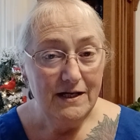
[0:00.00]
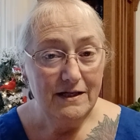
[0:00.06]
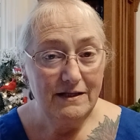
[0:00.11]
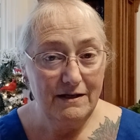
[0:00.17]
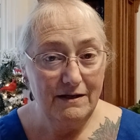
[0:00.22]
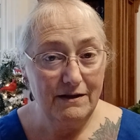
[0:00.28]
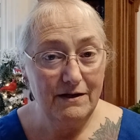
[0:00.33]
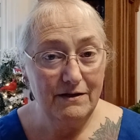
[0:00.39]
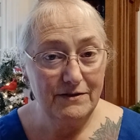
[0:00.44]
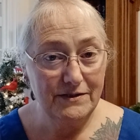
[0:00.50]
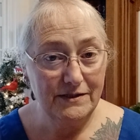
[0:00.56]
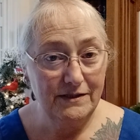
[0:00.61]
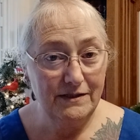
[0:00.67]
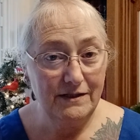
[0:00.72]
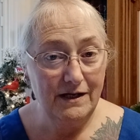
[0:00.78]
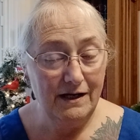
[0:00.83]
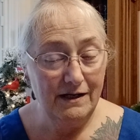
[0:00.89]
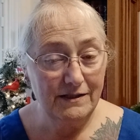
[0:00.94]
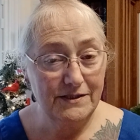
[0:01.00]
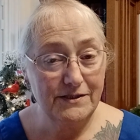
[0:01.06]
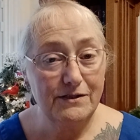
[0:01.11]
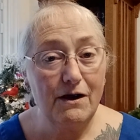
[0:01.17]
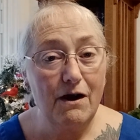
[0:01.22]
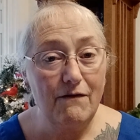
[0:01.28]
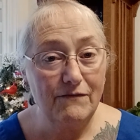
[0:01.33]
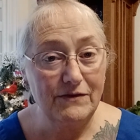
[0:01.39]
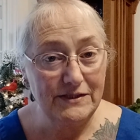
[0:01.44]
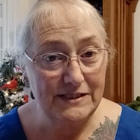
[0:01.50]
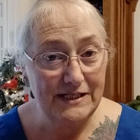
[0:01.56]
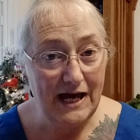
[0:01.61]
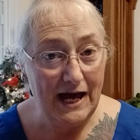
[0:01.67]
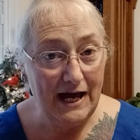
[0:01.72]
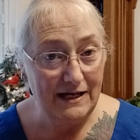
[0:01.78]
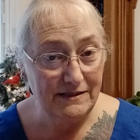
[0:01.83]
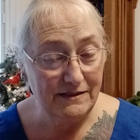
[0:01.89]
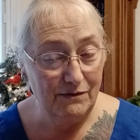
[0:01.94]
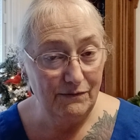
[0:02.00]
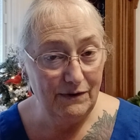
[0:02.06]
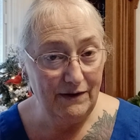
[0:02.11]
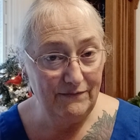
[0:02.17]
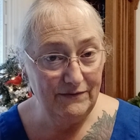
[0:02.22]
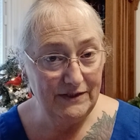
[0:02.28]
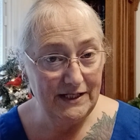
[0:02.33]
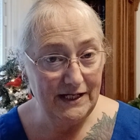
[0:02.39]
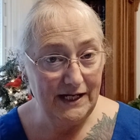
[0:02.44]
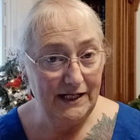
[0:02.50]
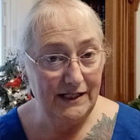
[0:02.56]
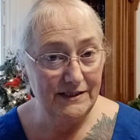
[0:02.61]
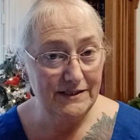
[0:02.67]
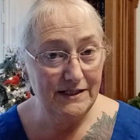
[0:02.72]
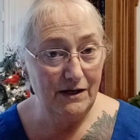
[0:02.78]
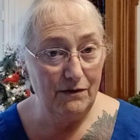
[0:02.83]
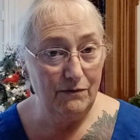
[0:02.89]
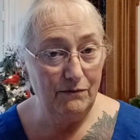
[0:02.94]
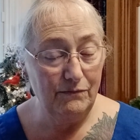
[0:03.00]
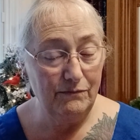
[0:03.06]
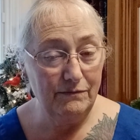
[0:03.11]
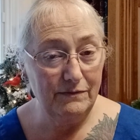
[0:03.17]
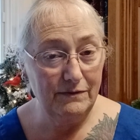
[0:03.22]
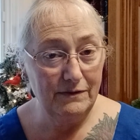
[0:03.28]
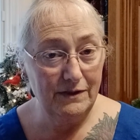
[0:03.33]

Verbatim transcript: There's a serving size on everything. So,